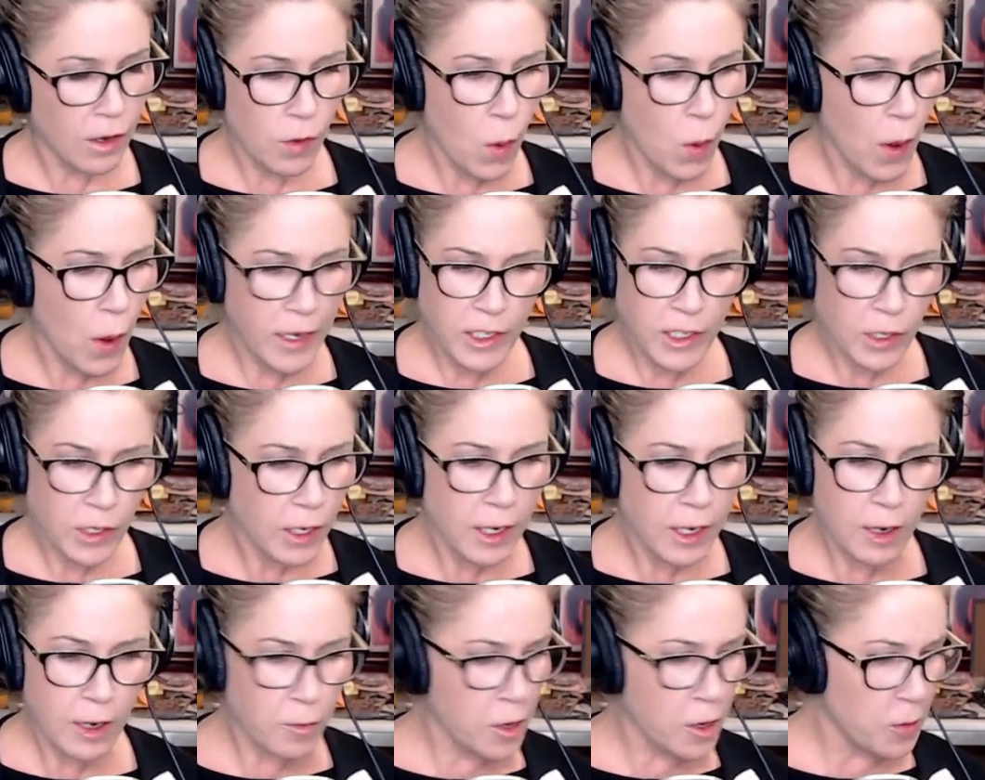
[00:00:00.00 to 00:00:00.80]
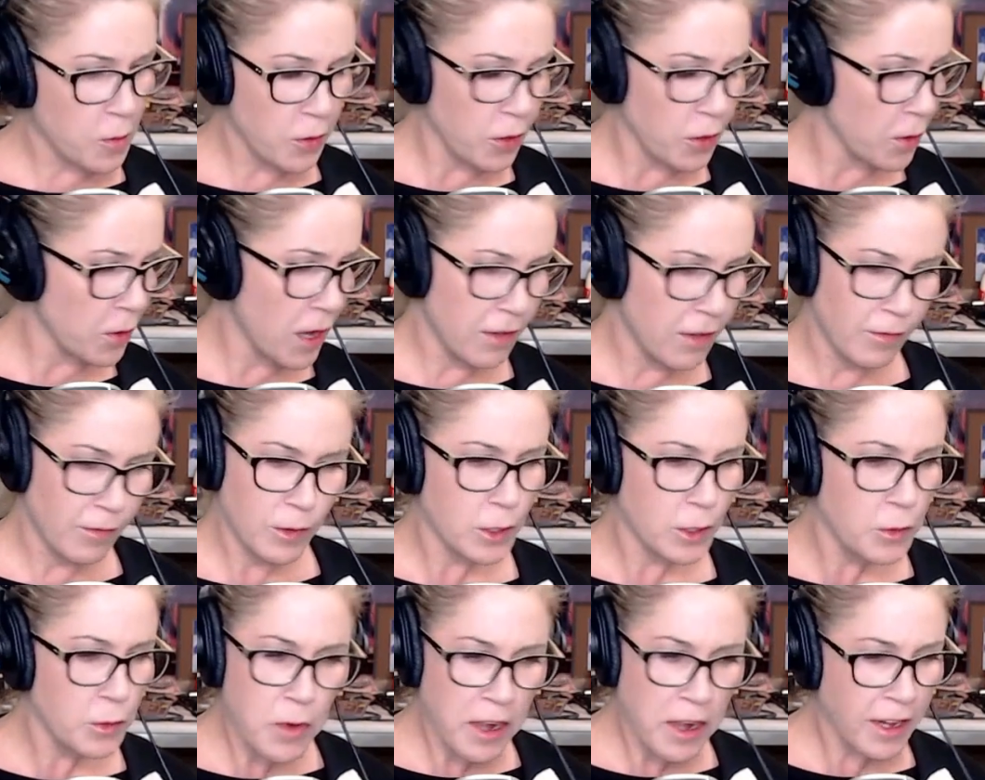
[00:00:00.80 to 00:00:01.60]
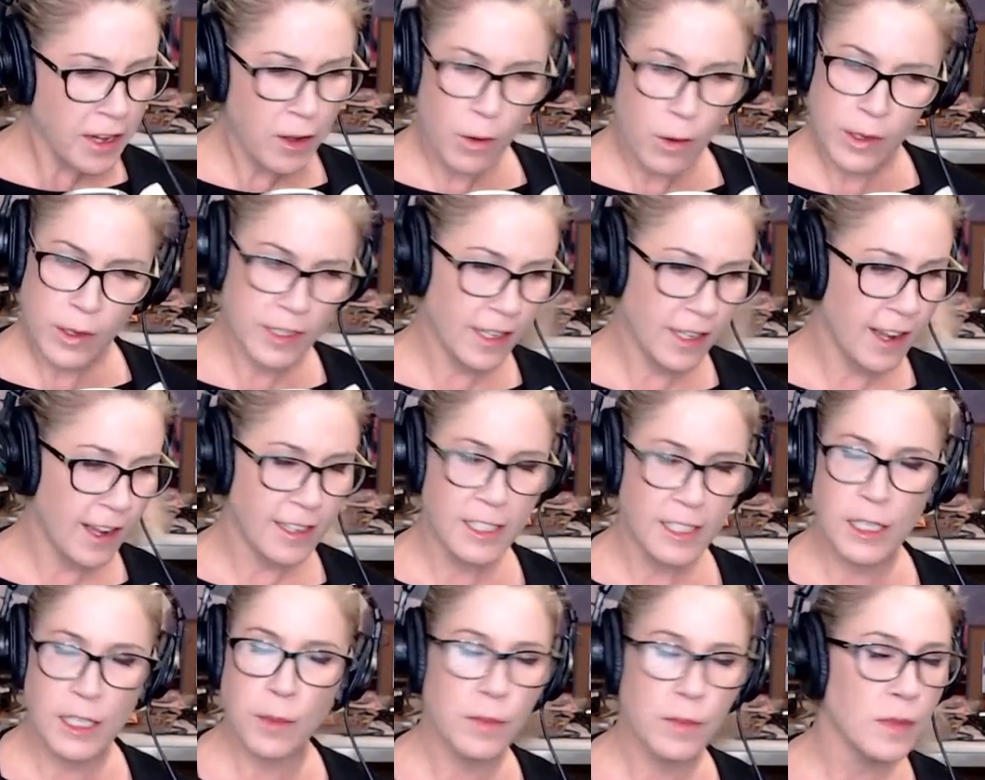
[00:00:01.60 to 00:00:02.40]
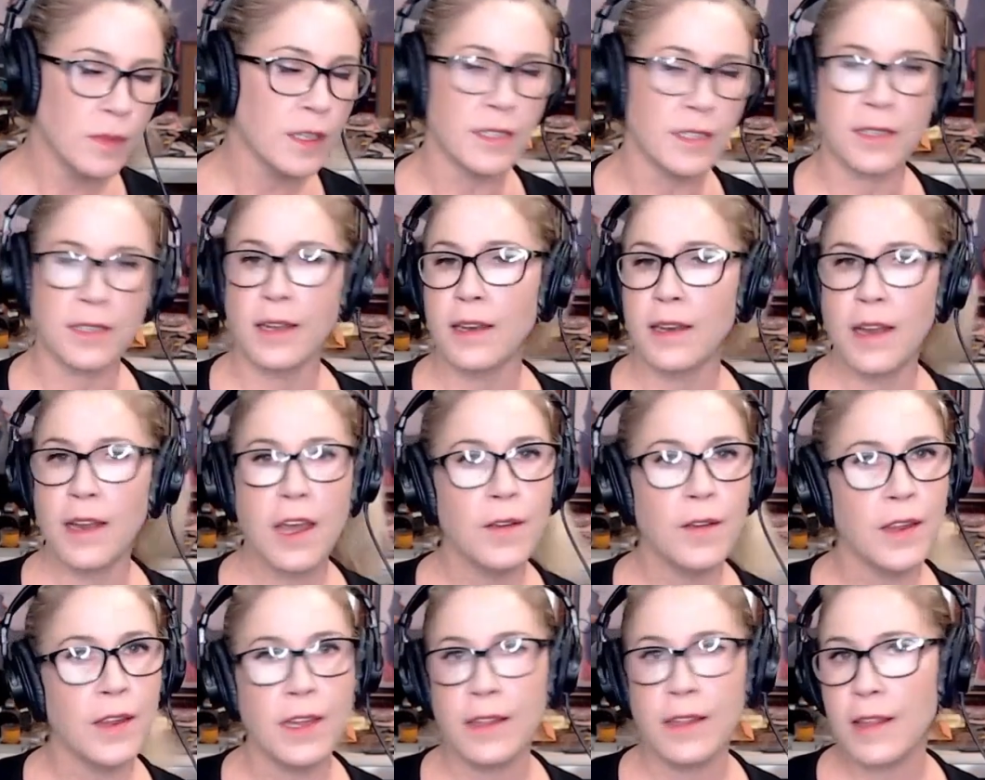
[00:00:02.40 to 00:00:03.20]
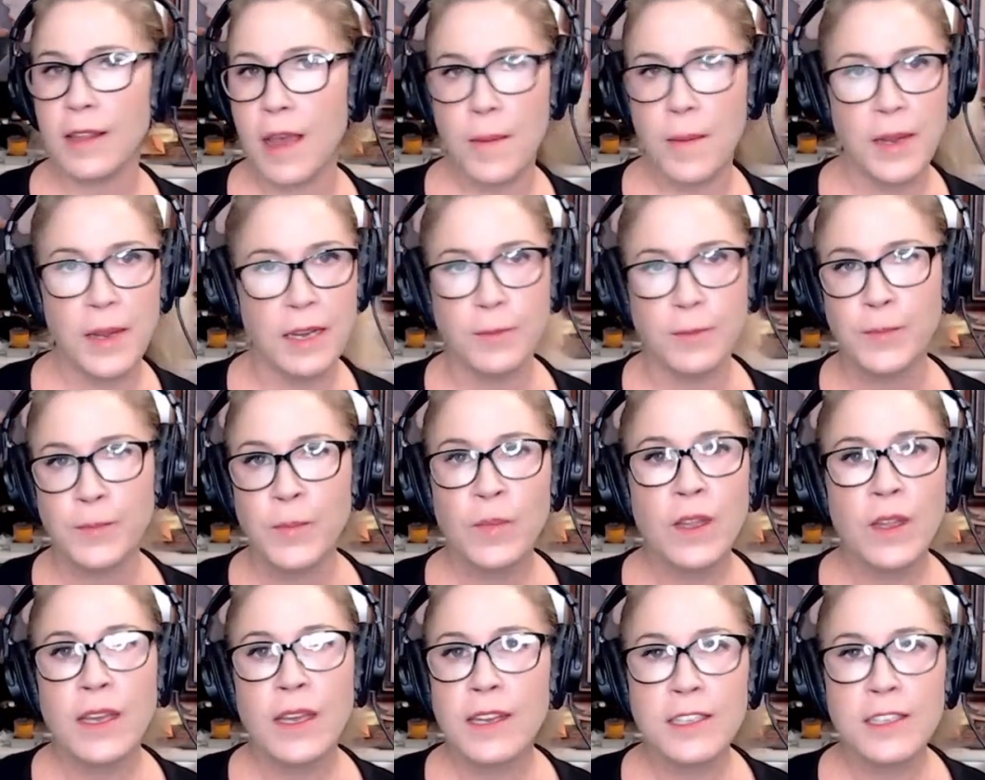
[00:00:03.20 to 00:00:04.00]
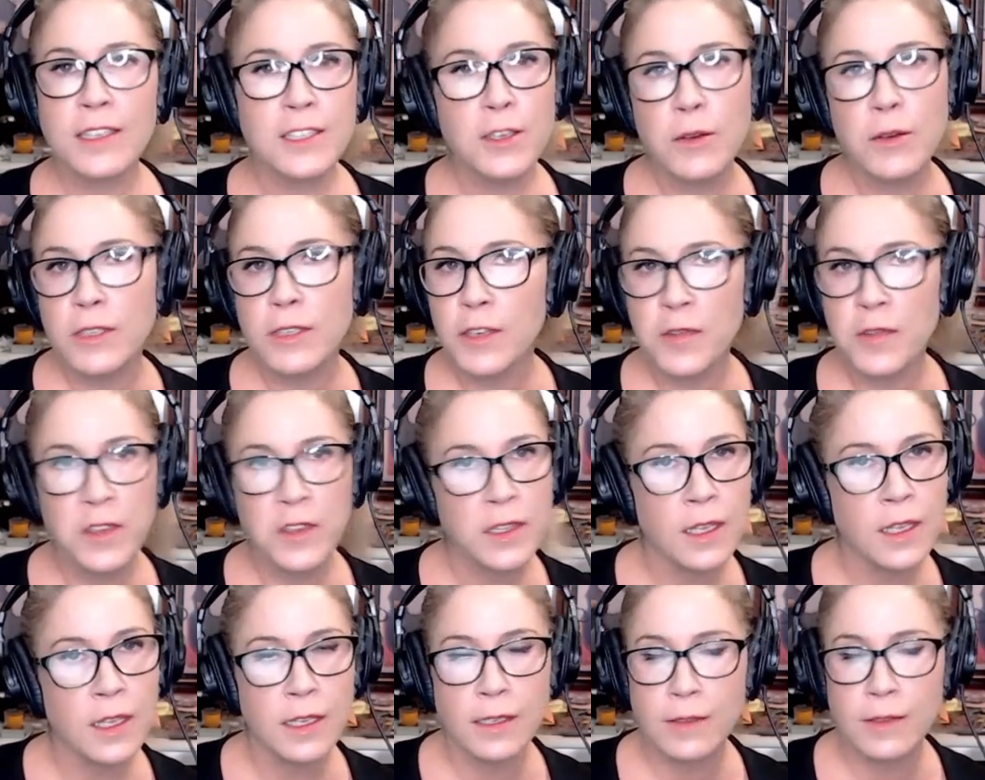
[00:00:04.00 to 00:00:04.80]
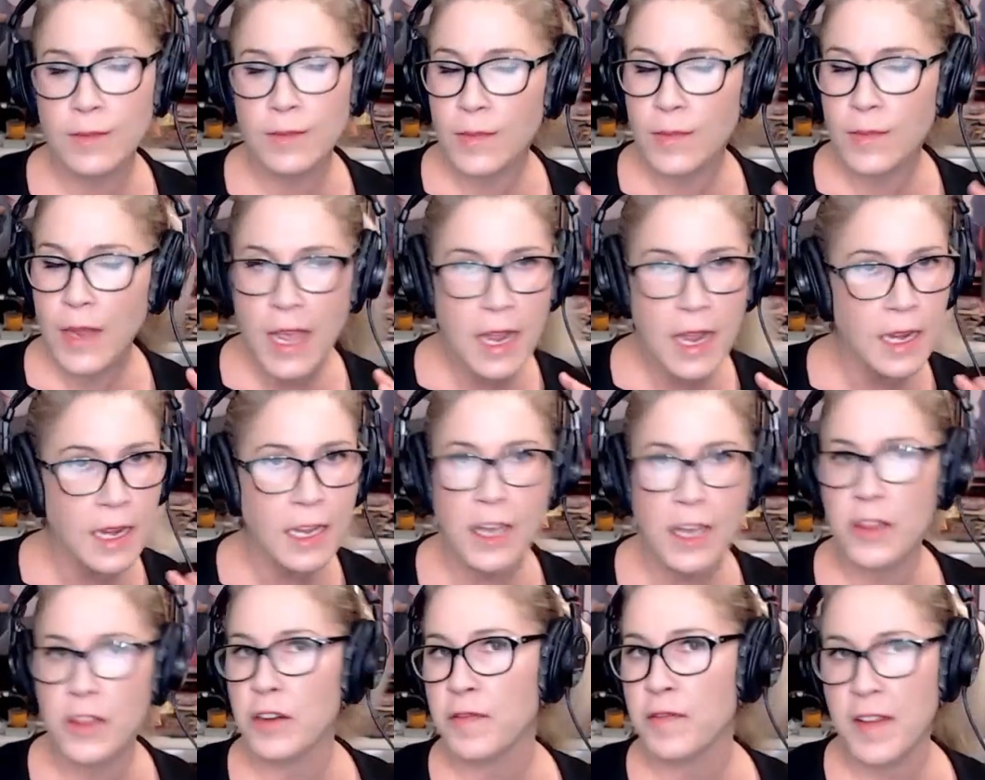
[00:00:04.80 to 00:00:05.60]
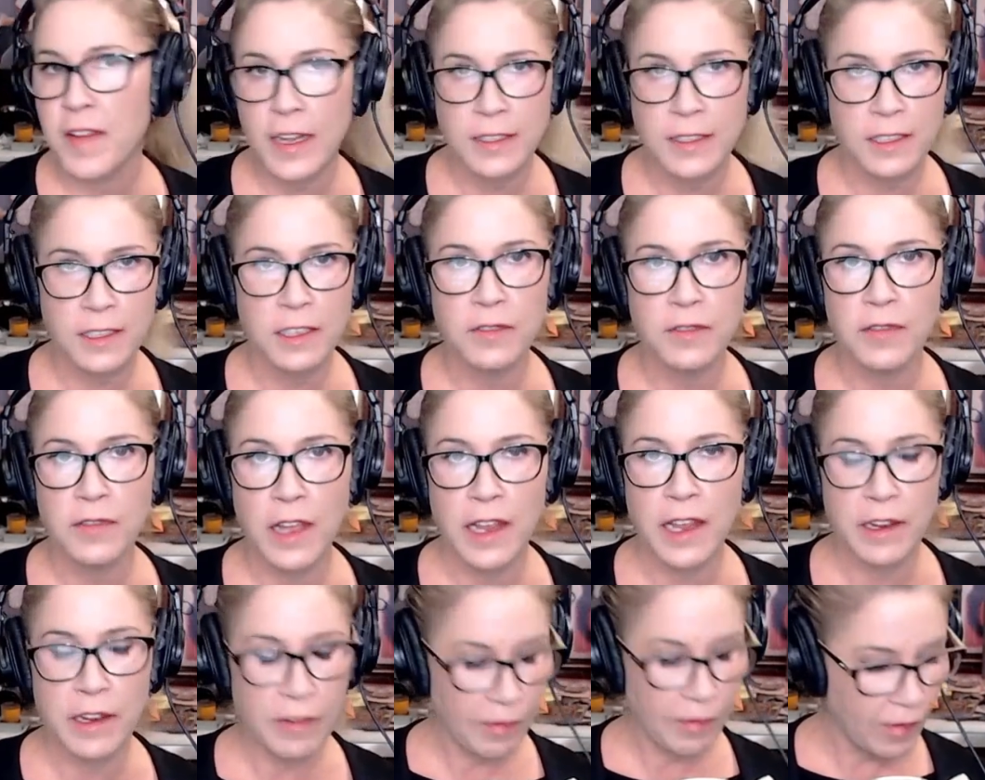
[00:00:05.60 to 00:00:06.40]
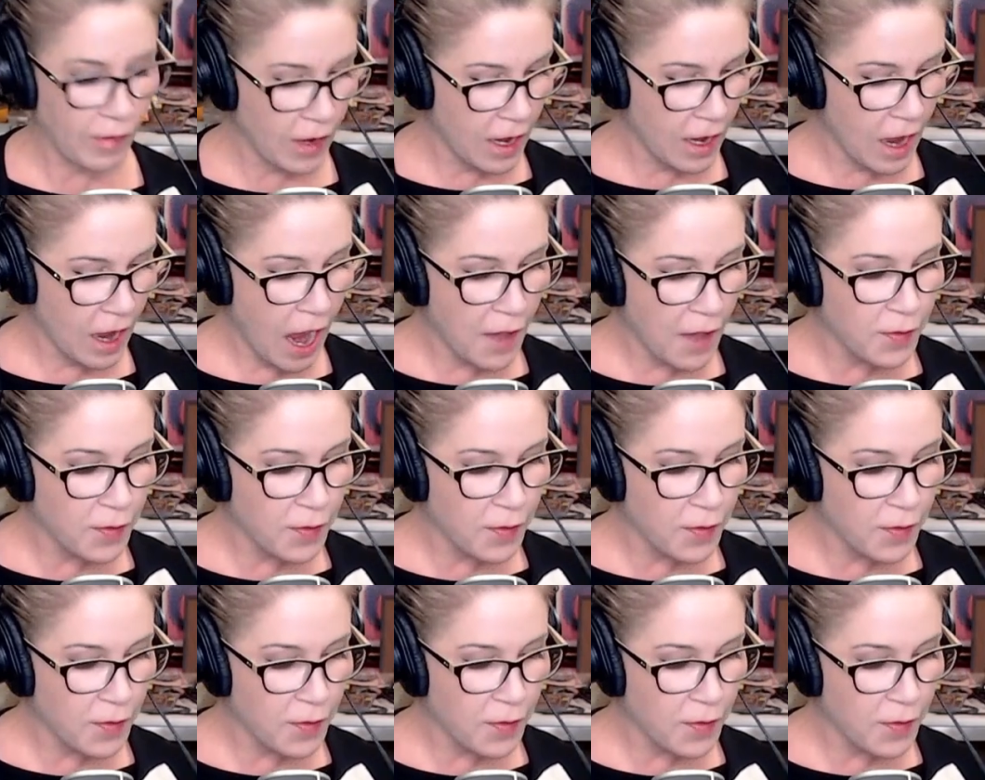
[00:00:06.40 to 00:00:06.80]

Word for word: going to hurt people who have restraining orders against them listen i i mean it is no different than any other facet of life uh,